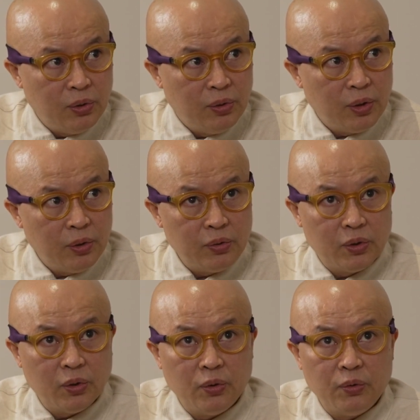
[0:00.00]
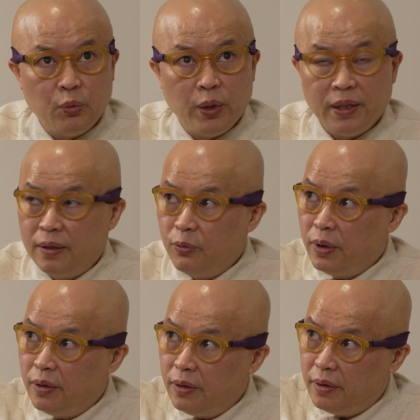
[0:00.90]
You know, so
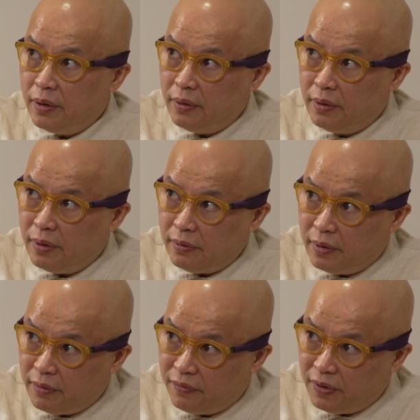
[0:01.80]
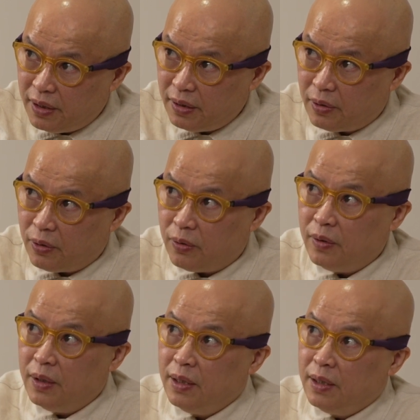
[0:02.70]
whether the
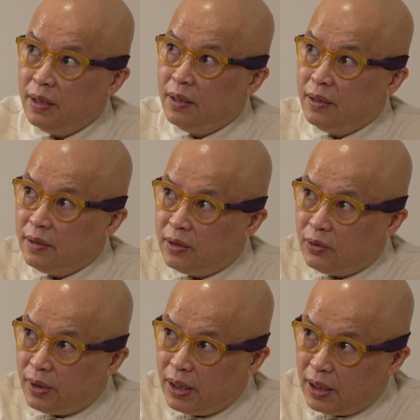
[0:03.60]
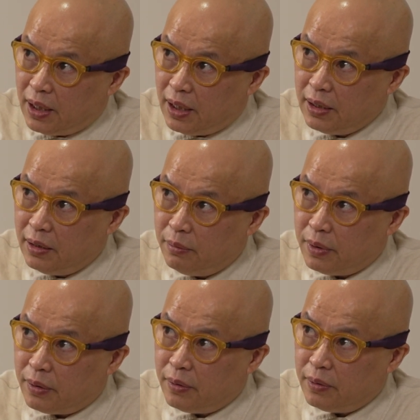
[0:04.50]
vertical straight line in the
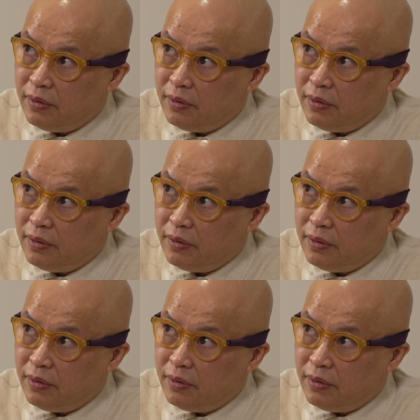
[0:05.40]
middle